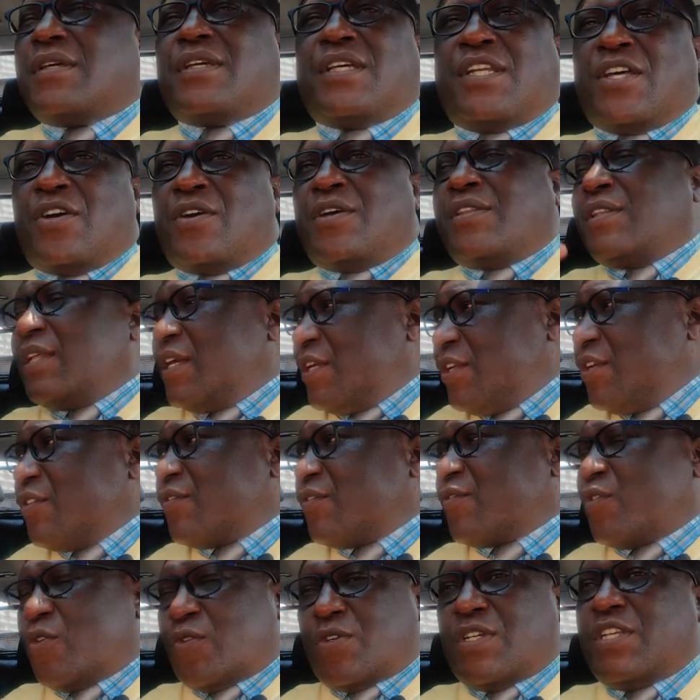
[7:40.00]
You know, and then,
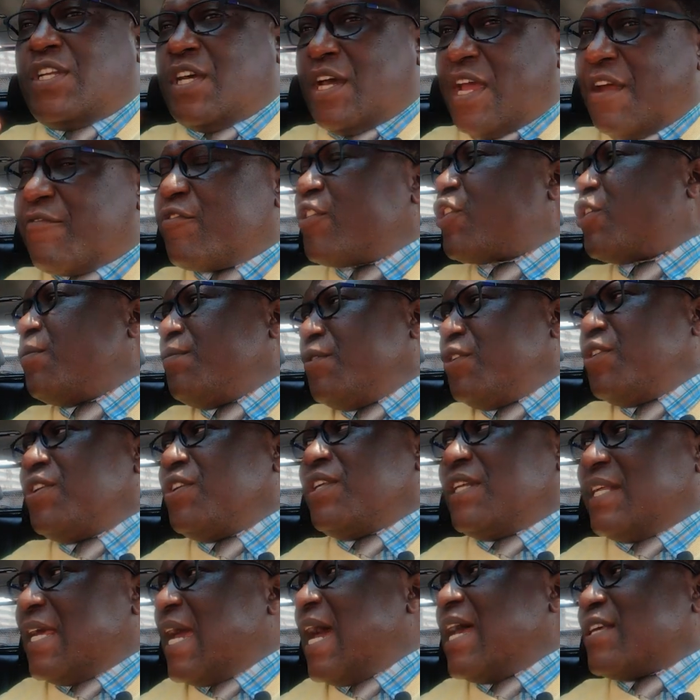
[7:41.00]
you know, every
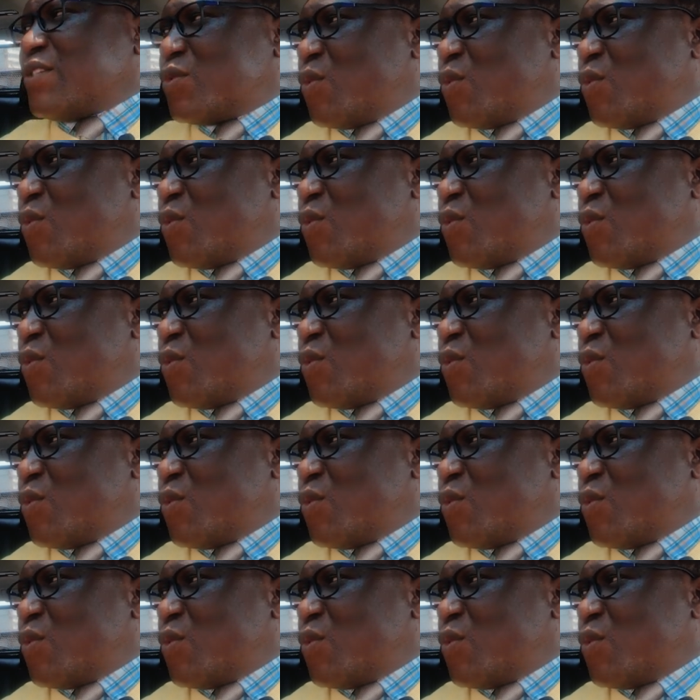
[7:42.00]
community has